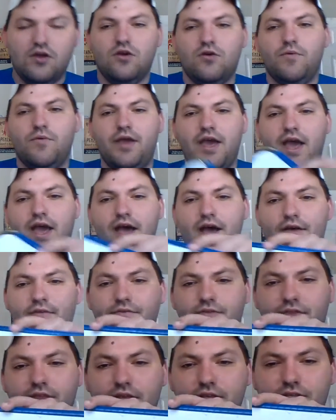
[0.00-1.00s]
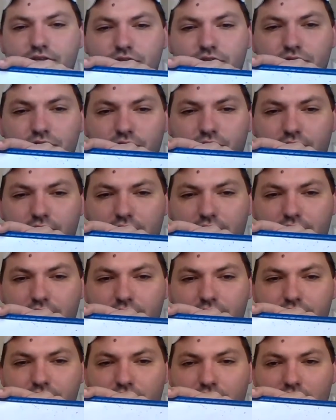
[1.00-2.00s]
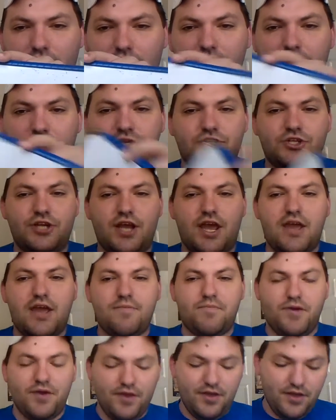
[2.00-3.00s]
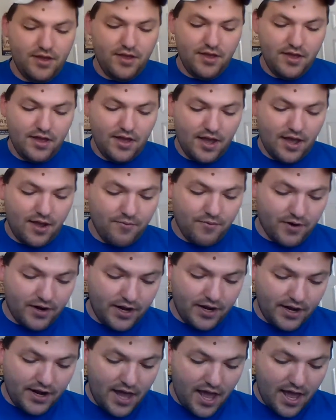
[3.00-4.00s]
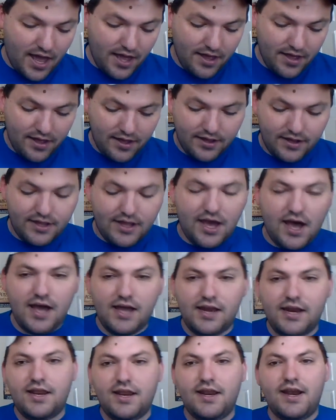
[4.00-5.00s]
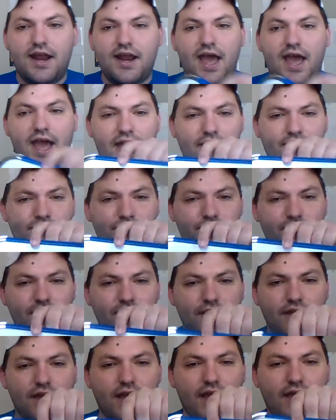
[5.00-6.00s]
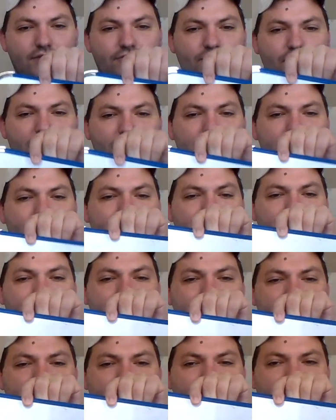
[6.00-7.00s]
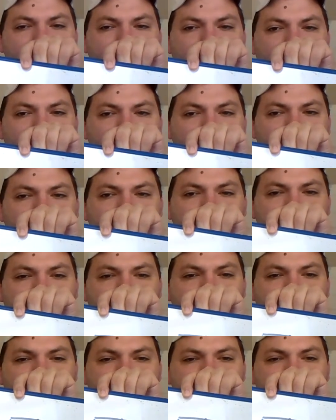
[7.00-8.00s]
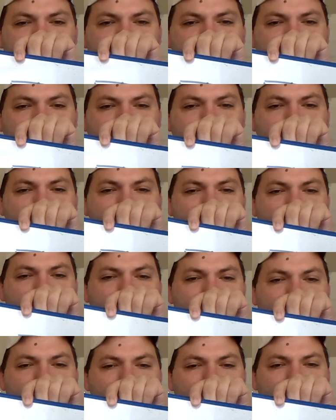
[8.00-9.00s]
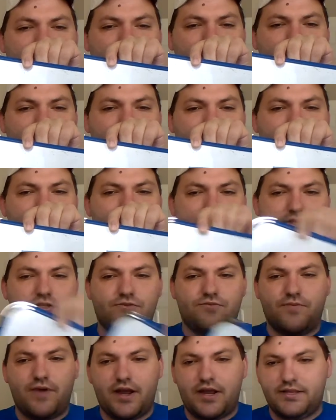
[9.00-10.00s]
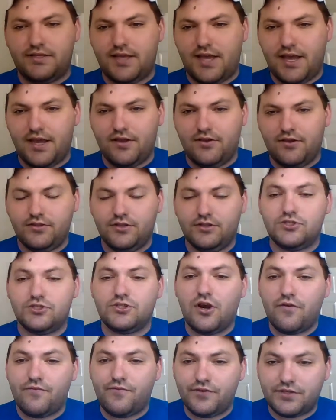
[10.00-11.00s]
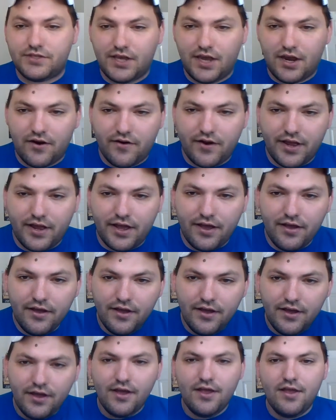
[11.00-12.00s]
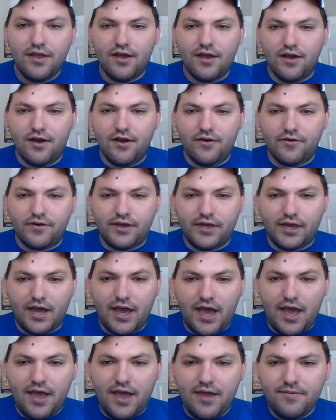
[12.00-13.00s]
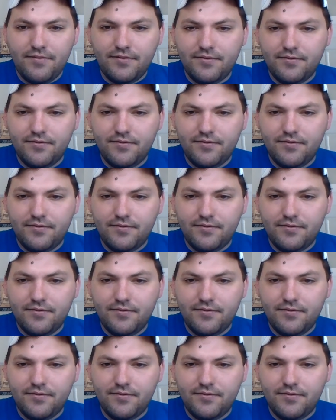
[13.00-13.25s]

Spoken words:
we have this sort of shape, and we're gonna cut it in half and try to find the area of this rectangle and the area of this rectangle, the surface area. Okay.